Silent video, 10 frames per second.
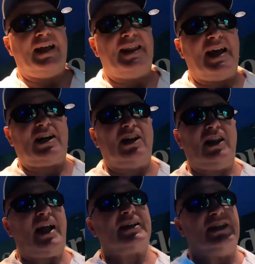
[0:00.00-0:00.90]
and they
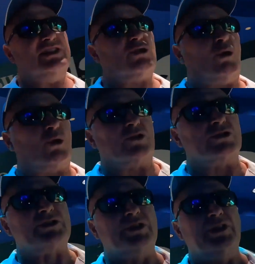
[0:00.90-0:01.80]
collect these
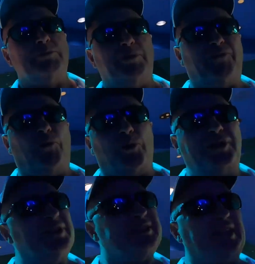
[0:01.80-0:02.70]
corals before
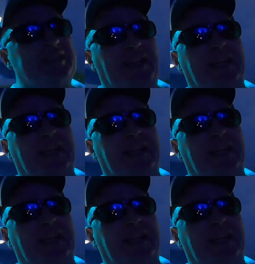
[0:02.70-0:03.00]
the disease